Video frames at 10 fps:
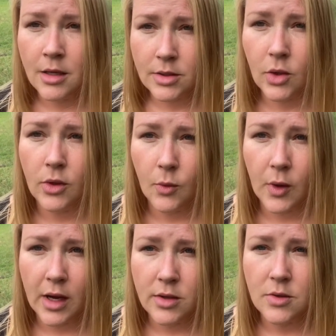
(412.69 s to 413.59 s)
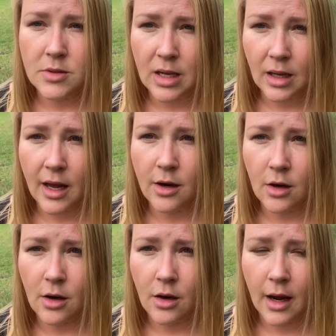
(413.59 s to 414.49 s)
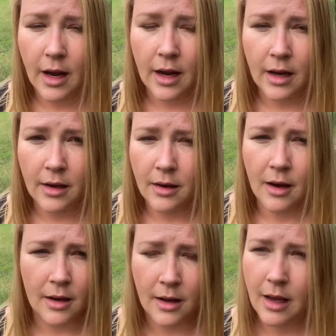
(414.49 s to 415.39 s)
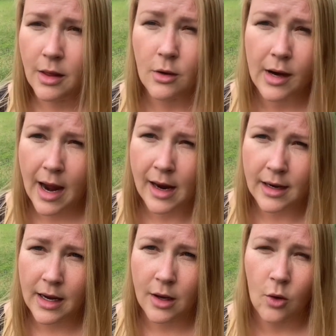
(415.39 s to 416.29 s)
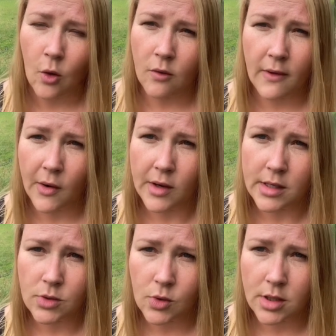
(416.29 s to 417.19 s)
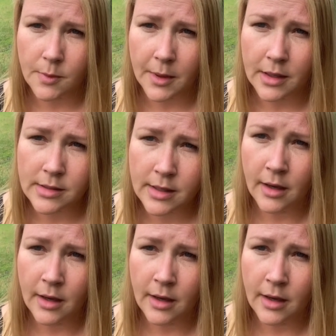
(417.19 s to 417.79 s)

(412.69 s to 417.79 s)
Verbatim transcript: so that we can use it later in either canning or various recipes.